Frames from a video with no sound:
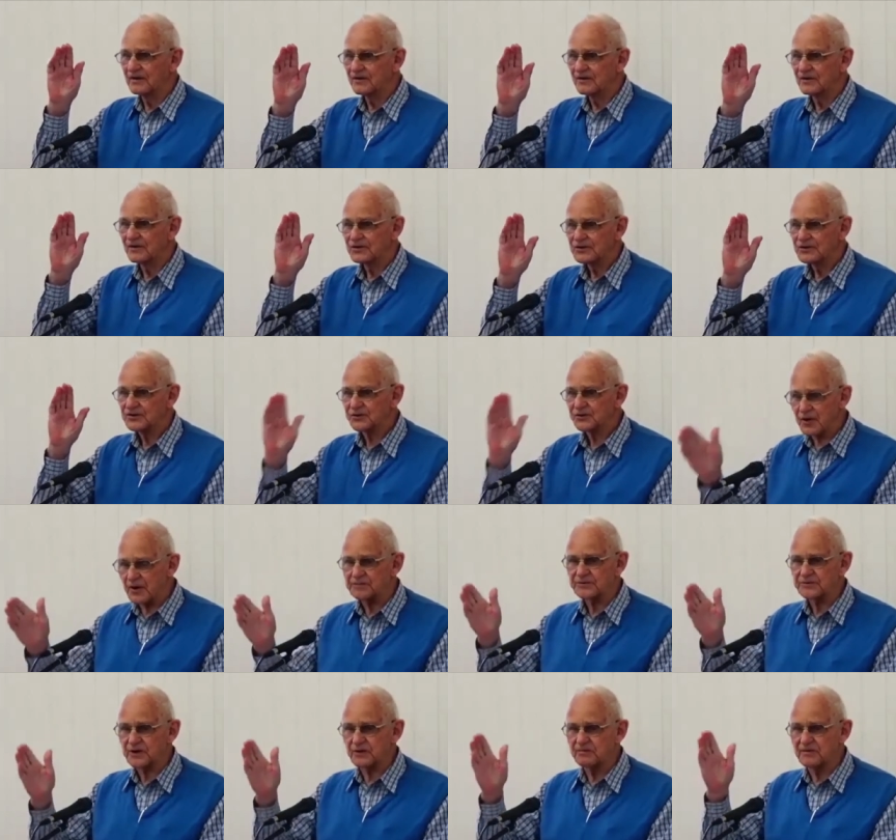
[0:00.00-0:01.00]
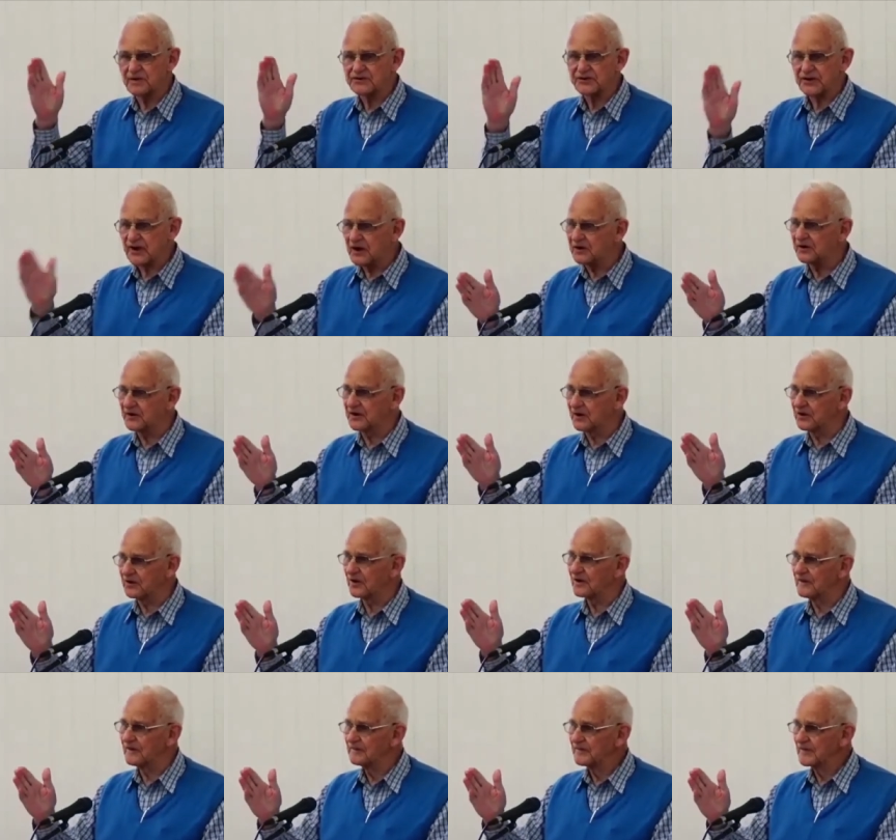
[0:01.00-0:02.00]
scripture material
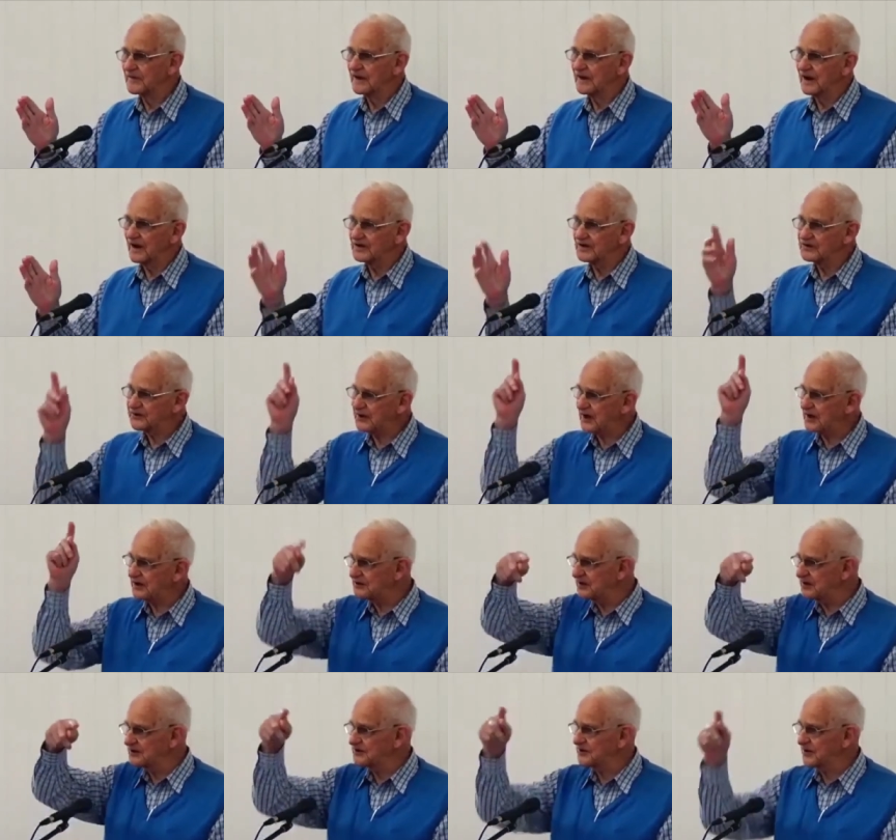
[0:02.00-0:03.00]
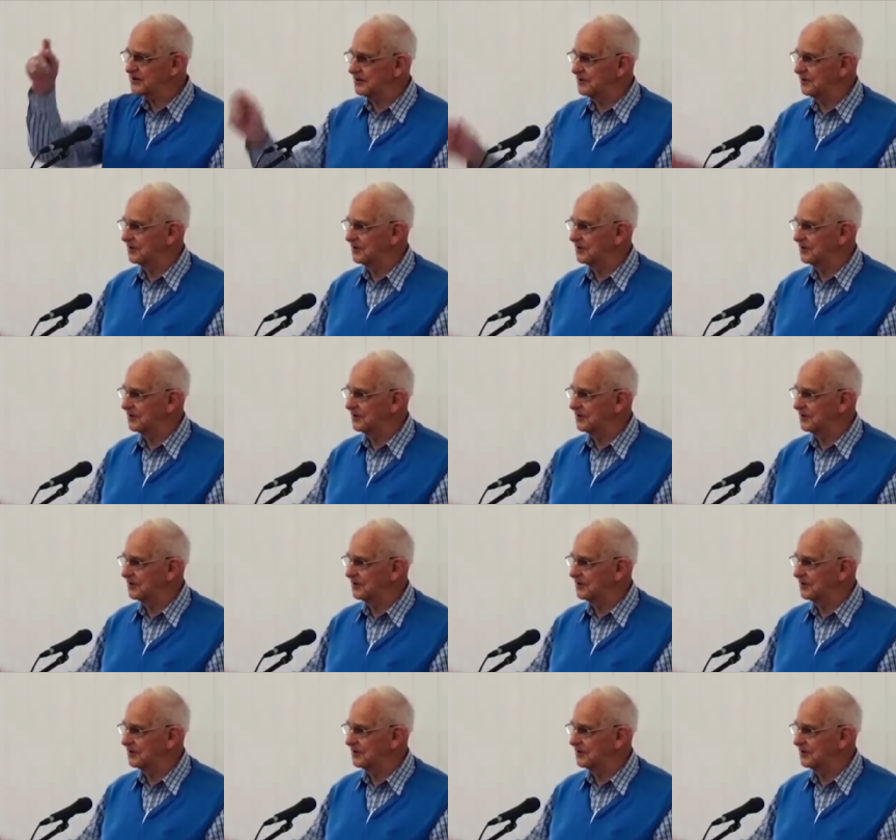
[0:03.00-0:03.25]
and send it to